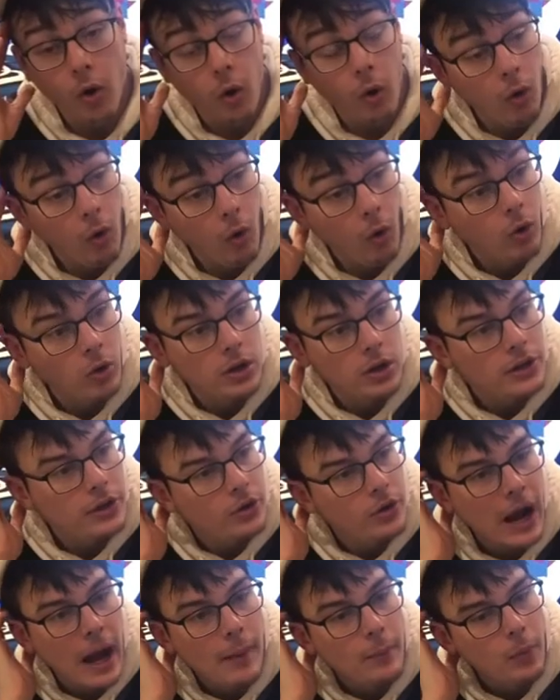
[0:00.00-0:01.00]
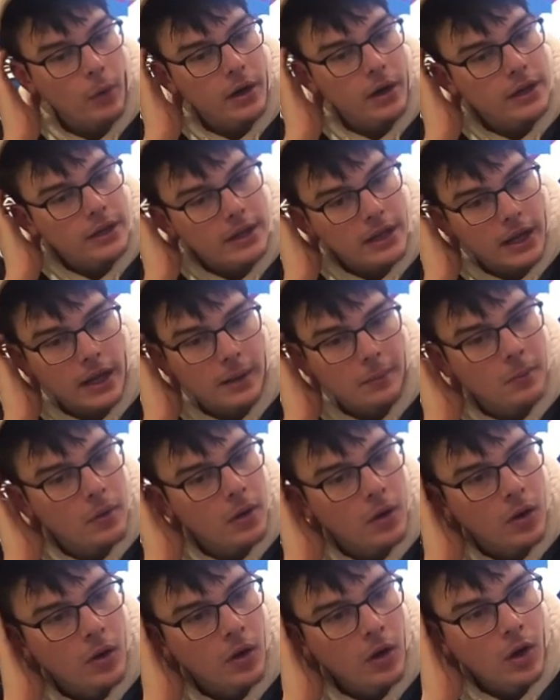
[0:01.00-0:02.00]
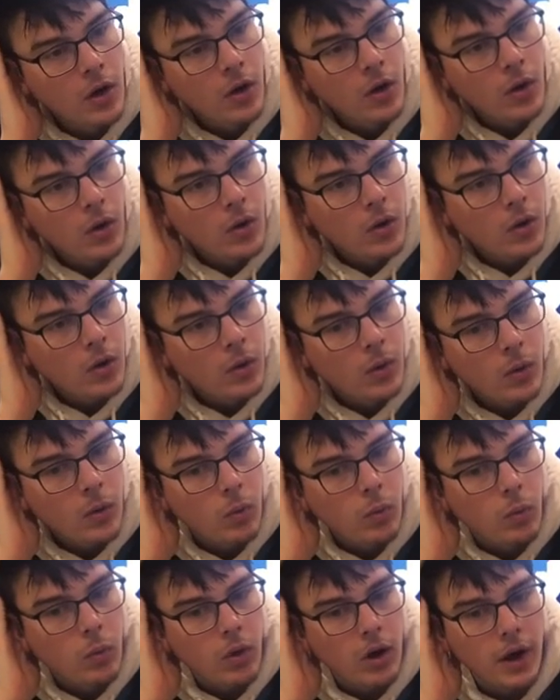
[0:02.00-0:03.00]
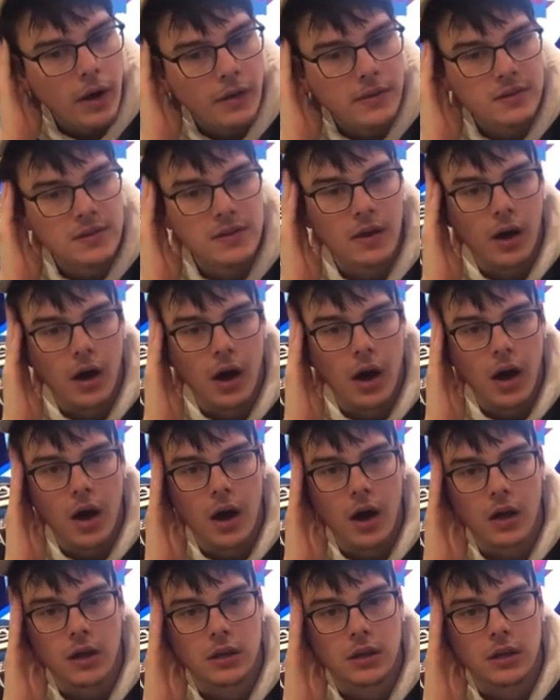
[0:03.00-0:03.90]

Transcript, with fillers: Holy crap, what a game. What a